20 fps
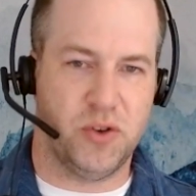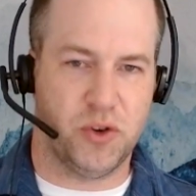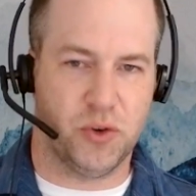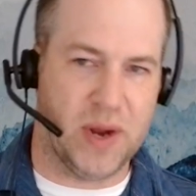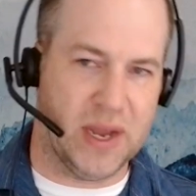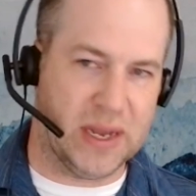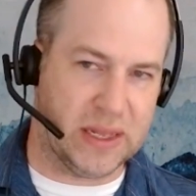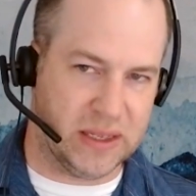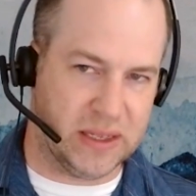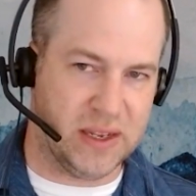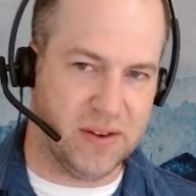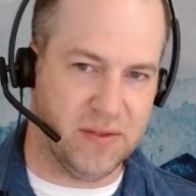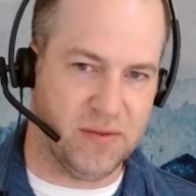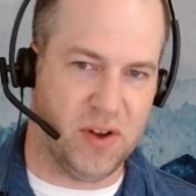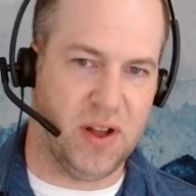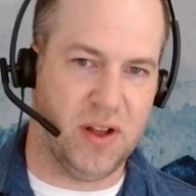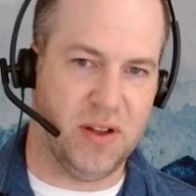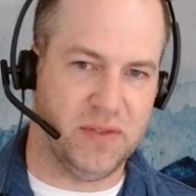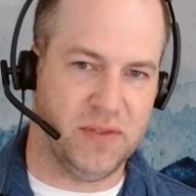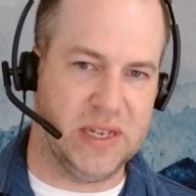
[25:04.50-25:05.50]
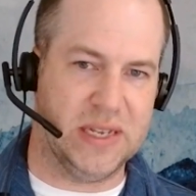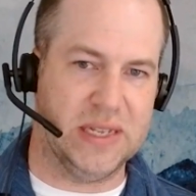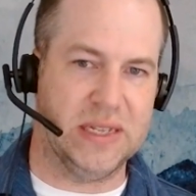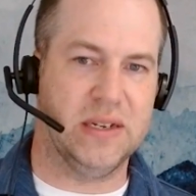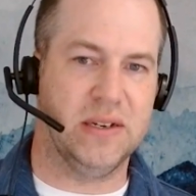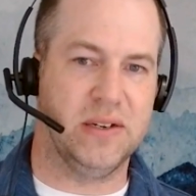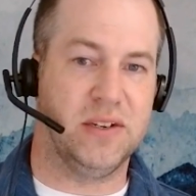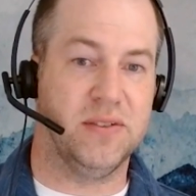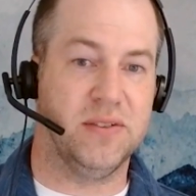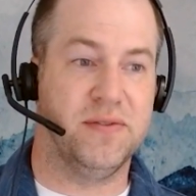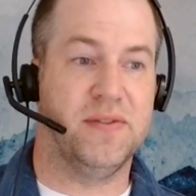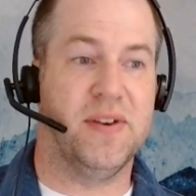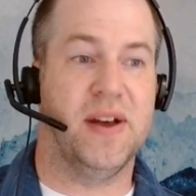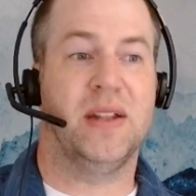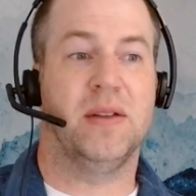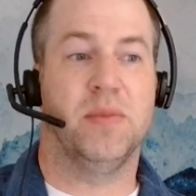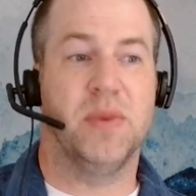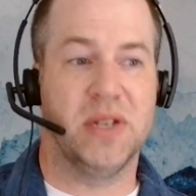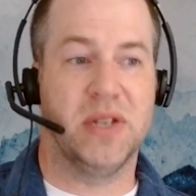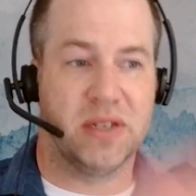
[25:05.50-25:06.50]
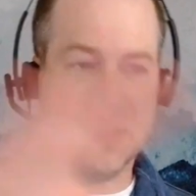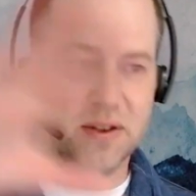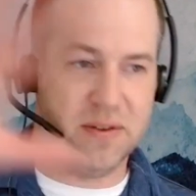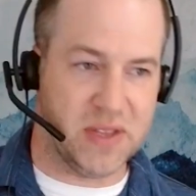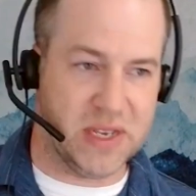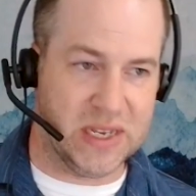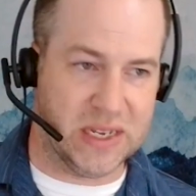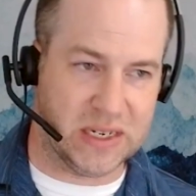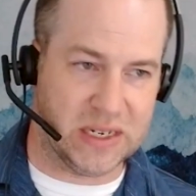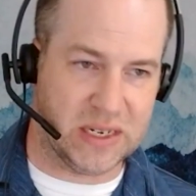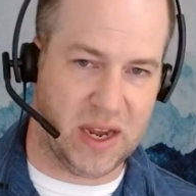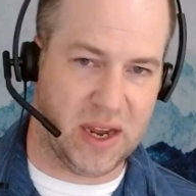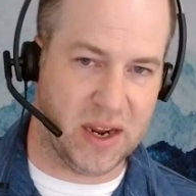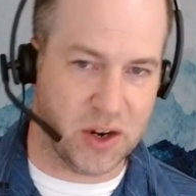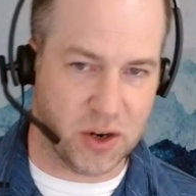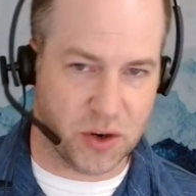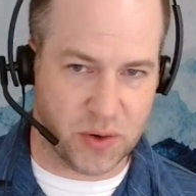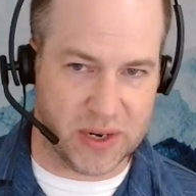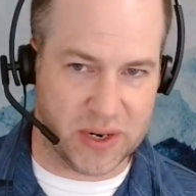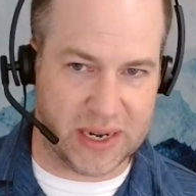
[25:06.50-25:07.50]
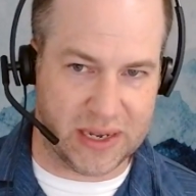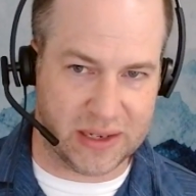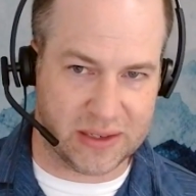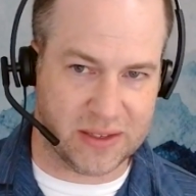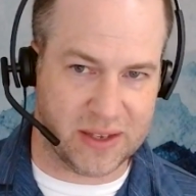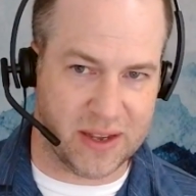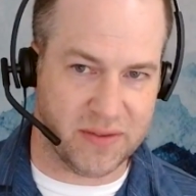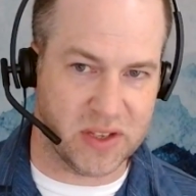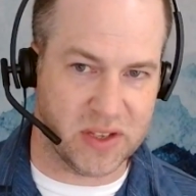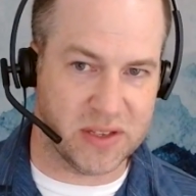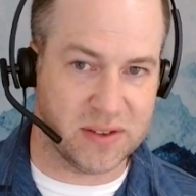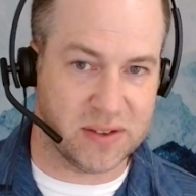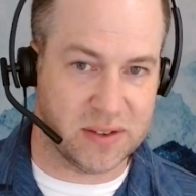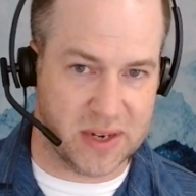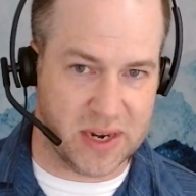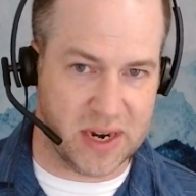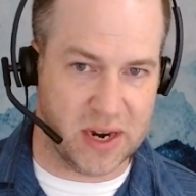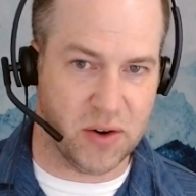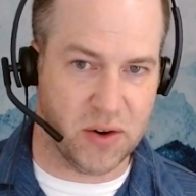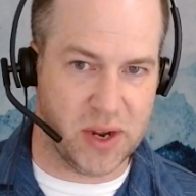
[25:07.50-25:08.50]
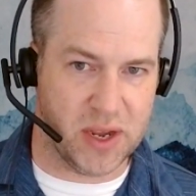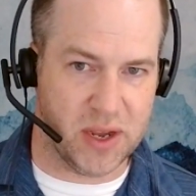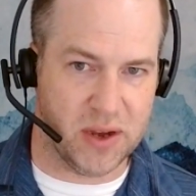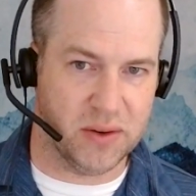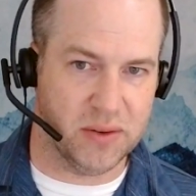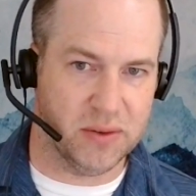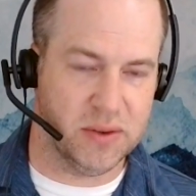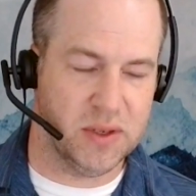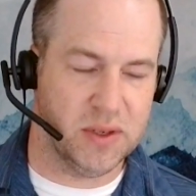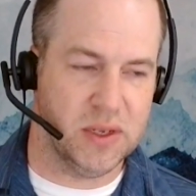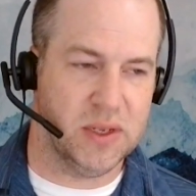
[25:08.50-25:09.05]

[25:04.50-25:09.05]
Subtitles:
directly involved in development of the entire GridEx 7 scenario.